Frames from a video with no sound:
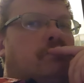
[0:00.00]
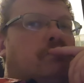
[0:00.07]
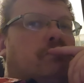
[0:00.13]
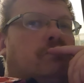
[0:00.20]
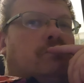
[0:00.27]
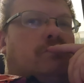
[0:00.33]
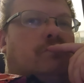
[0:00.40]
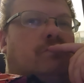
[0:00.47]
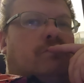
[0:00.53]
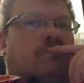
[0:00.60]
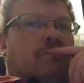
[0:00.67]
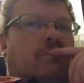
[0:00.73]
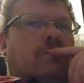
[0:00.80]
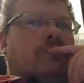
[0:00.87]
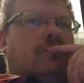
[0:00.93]

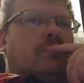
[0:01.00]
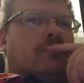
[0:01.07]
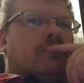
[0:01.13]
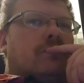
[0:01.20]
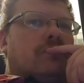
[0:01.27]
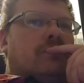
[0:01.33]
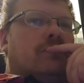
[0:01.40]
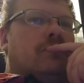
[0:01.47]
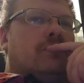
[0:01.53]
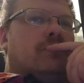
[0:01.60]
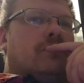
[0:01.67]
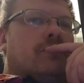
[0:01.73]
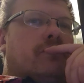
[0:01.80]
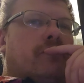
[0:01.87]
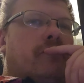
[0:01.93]

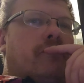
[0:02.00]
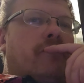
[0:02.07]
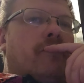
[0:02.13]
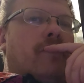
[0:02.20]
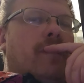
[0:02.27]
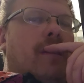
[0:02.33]
(silence)